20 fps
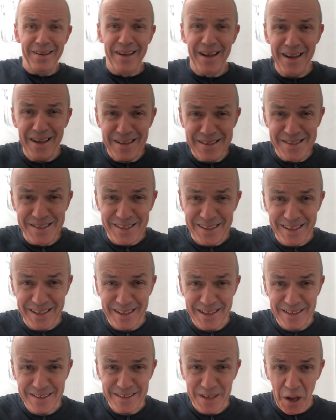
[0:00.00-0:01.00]

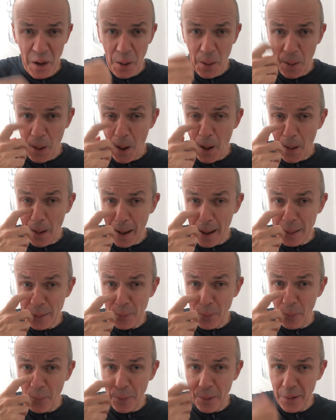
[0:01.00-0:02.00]
Excellent. Now, guess
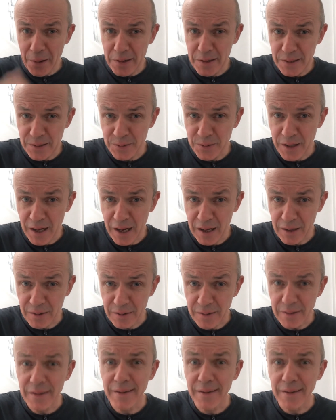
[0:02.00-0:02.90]
what we're going to do now?